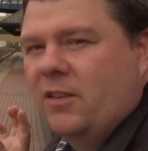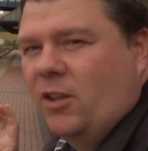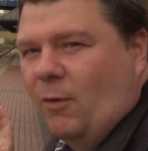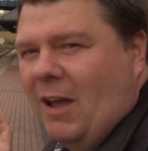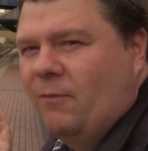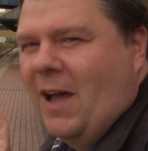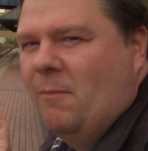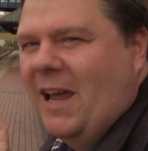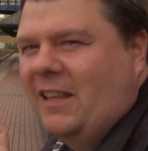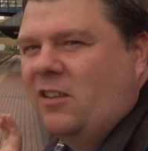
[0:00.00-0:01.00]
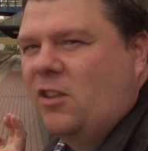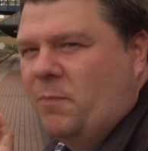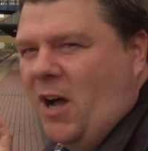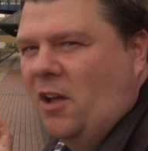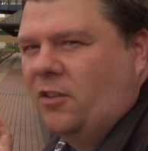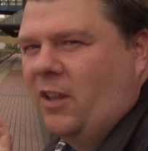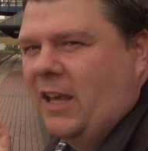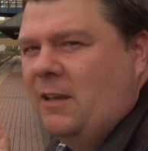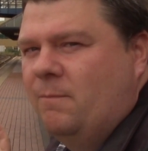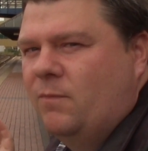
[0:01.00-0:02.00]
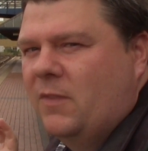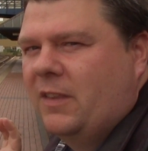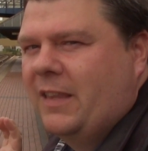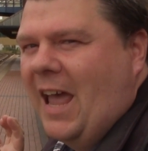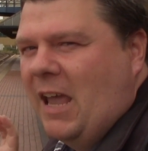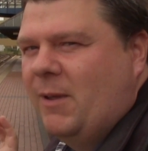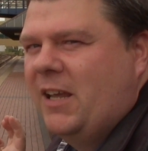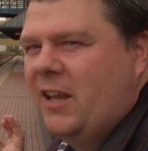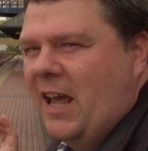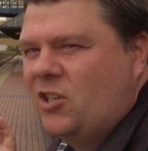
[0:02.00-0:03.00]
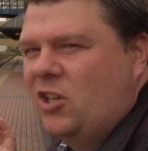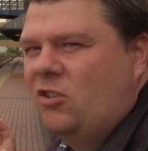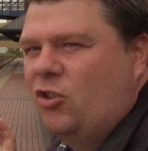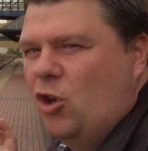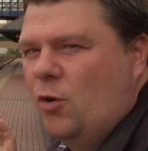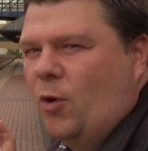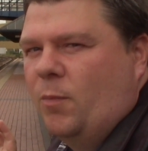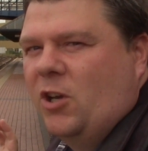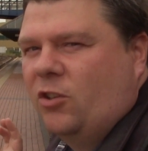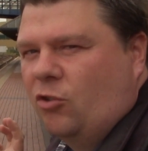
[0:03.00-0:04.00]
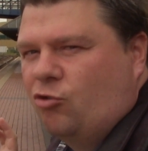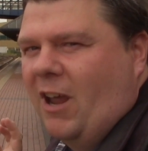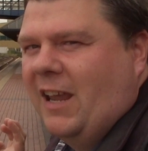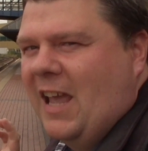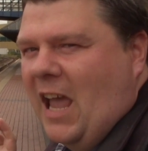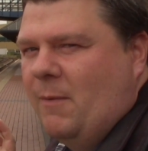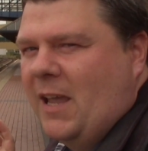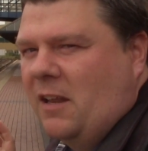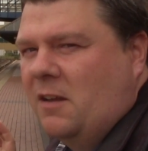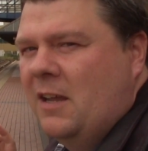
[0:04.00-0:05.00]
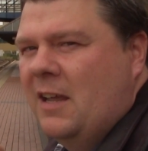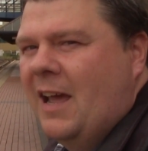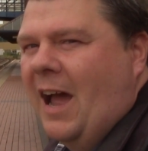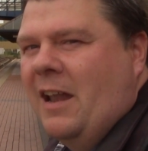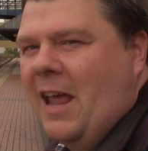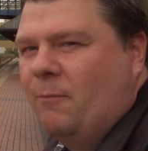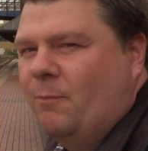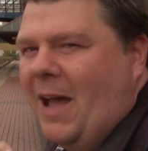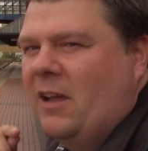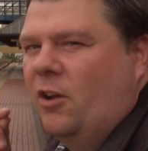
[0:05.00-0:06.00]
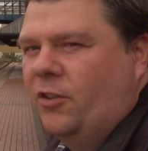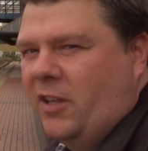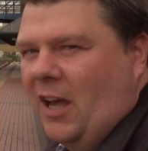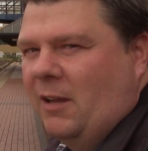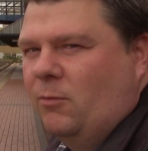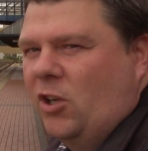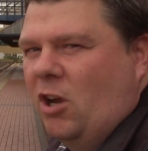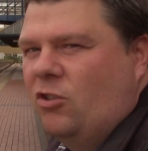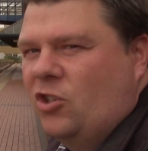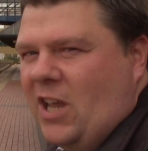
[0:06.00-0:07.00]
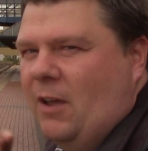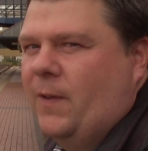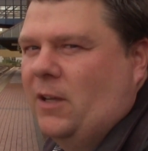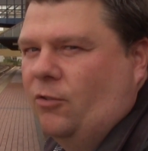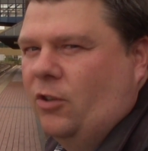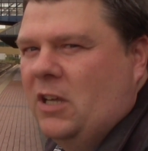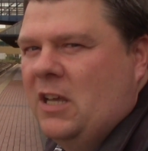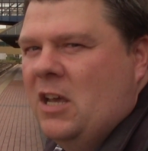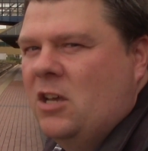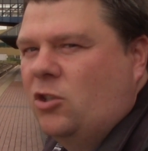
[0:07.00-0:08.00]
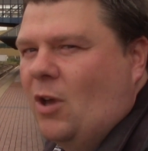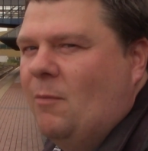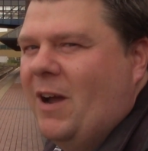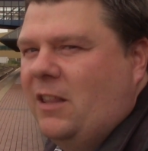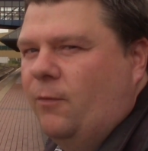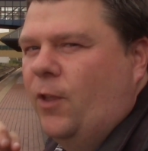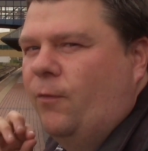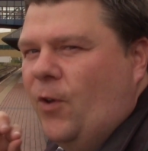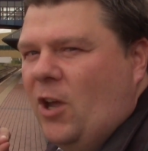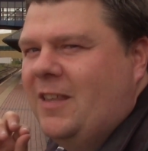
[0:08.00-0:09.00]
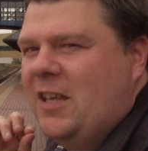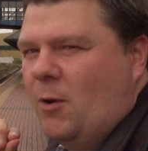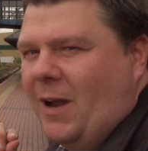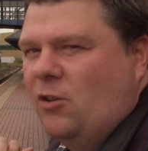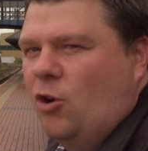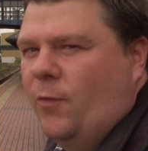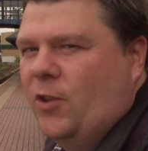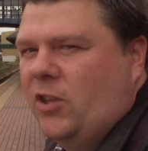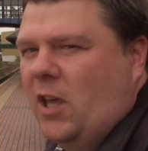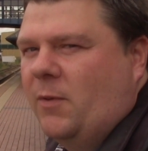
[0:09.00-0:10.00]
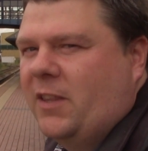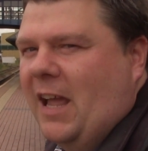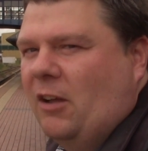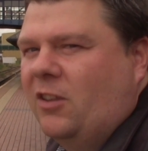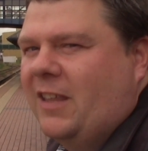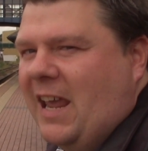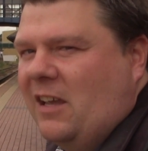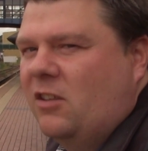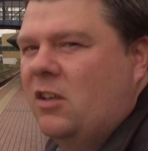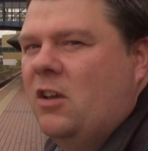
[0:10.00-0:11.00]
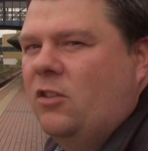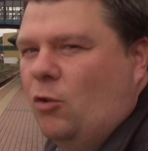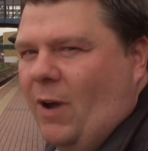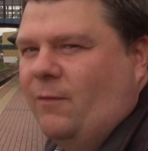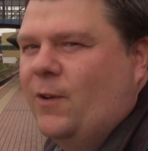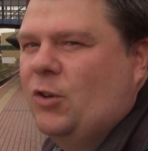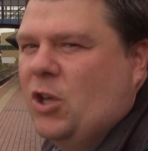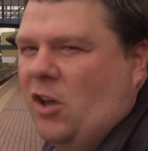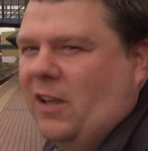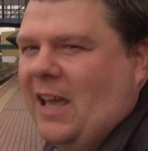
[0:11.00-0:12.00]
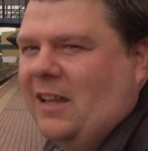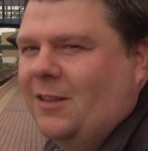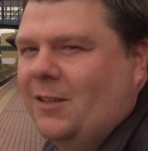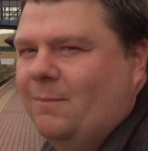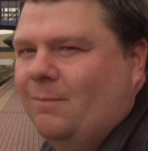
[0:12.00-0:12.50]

So we have now made it to Barnsley. That eight minute connection is doable because the train came in and left bang on time to go to Sheffield. So I'm waiting for the 1308 Northern service now to take us to Wakefield Kirkgate.